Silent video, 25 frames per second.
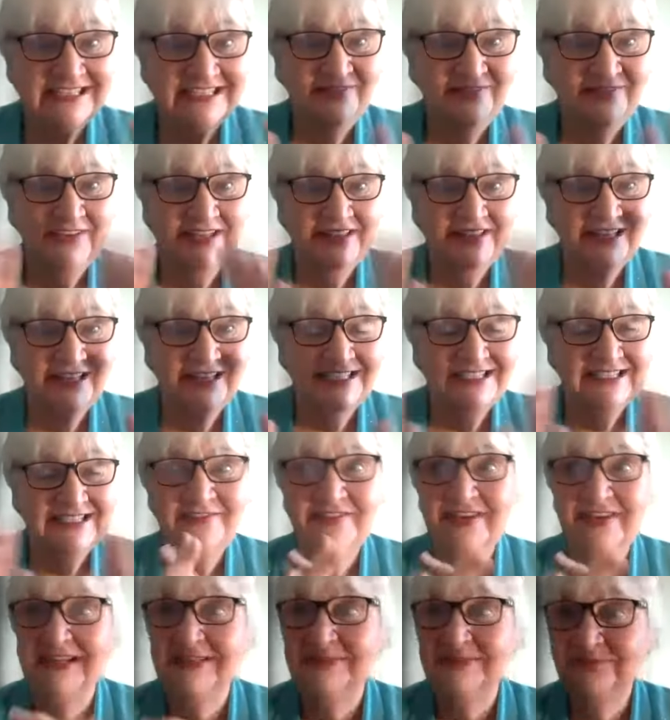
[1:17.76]
living, thanks
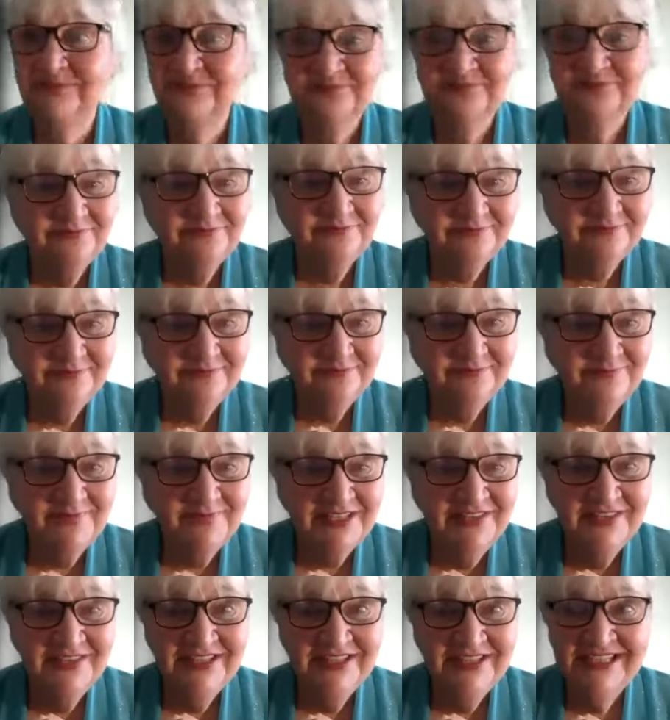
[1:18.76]
living.
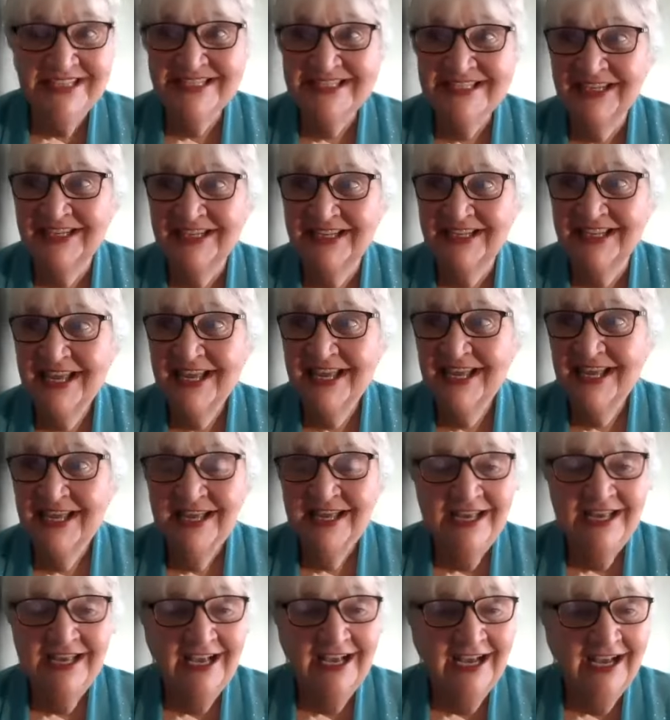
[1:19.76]
And then it's like
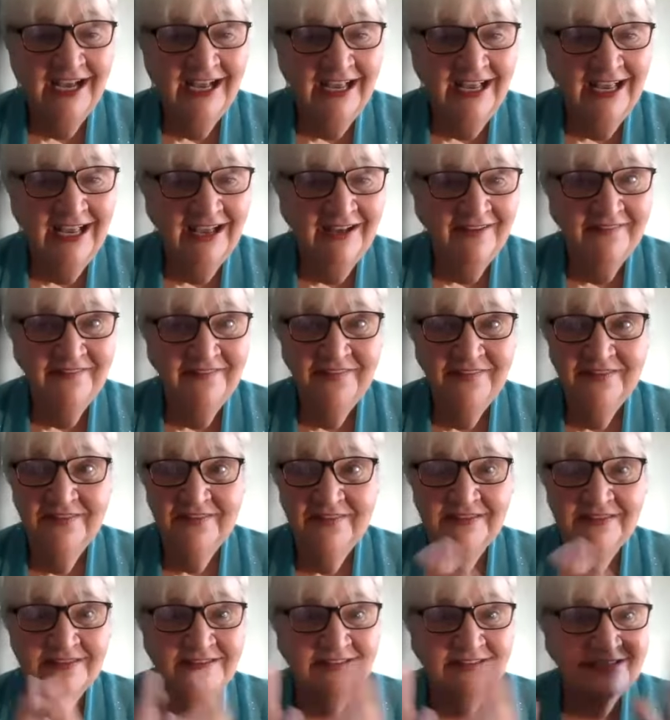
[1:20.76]
I have
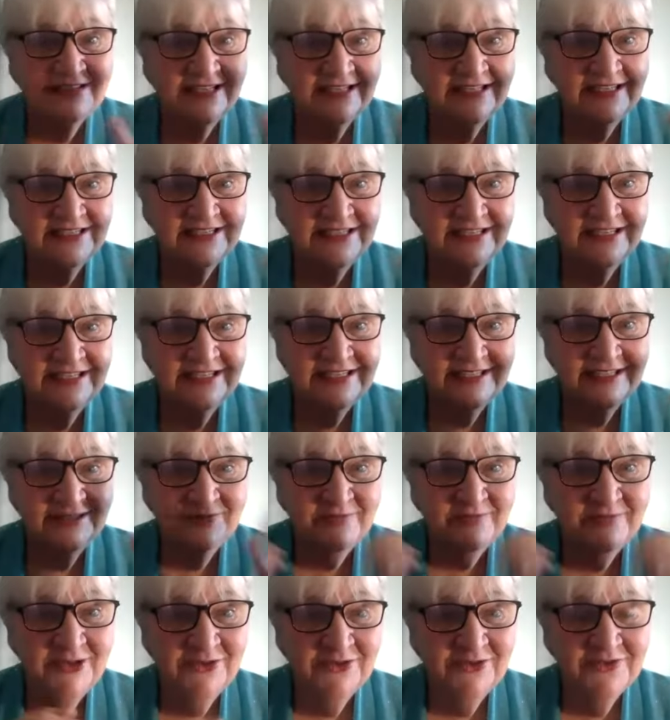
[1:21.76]
60 some
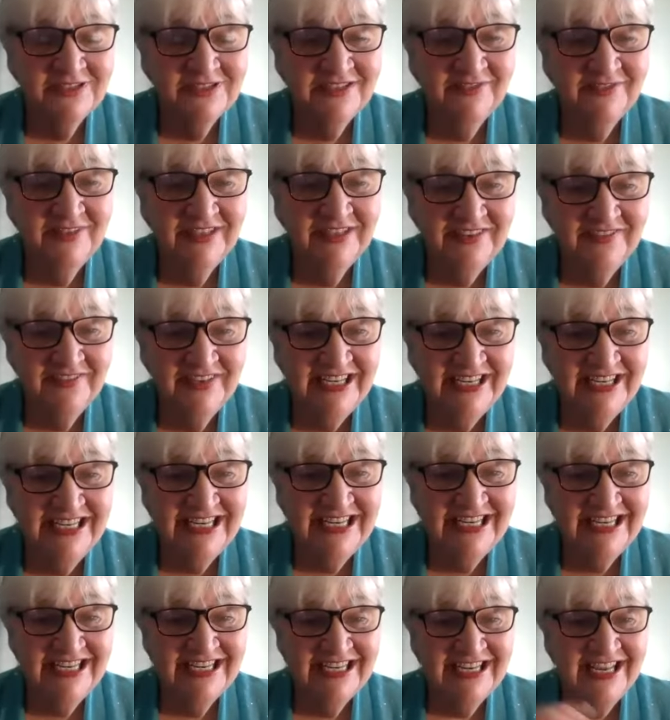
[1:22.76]
years of
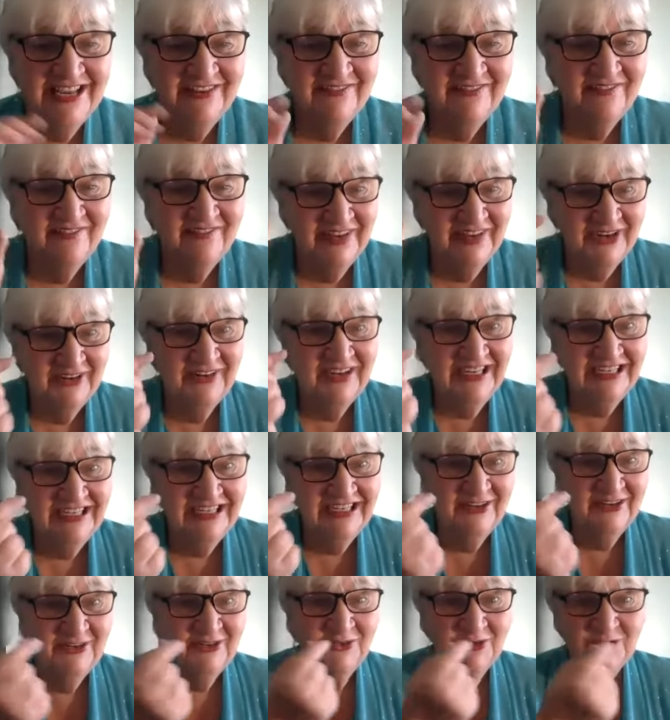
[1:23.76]
living and very
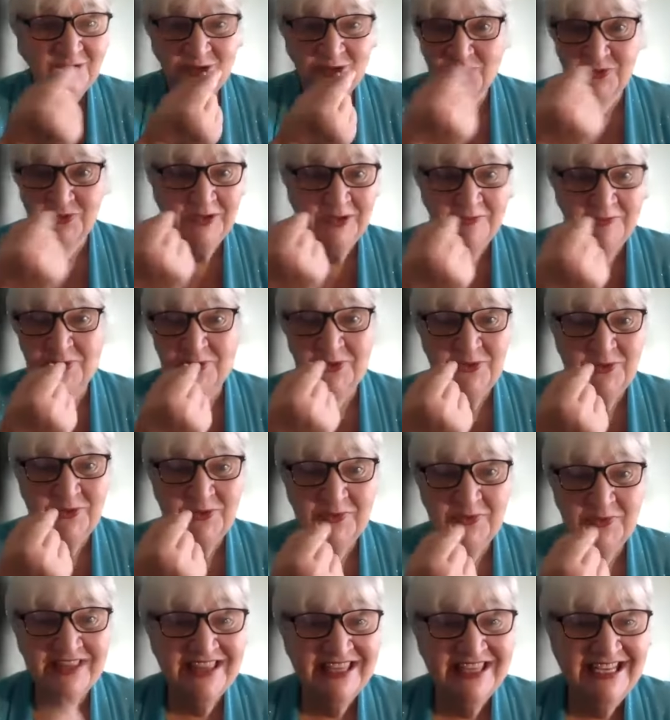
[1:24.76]
little trouble
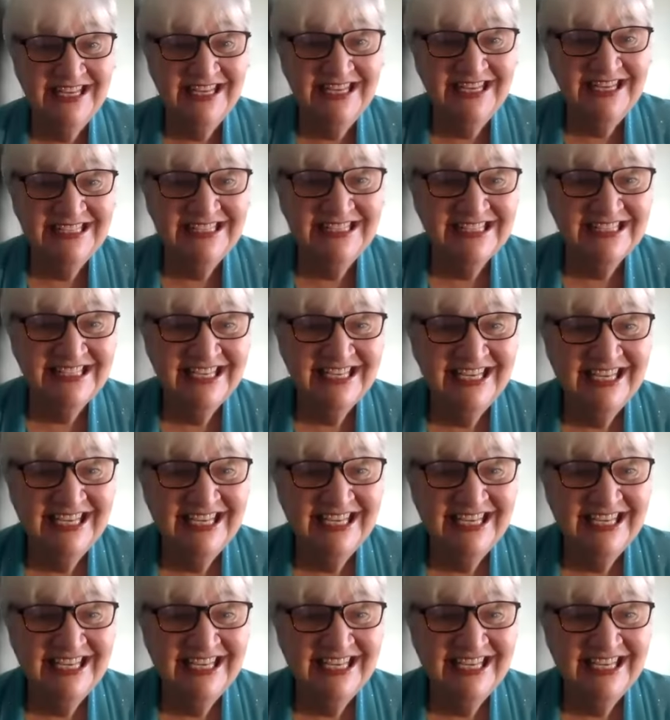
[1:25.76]
with these.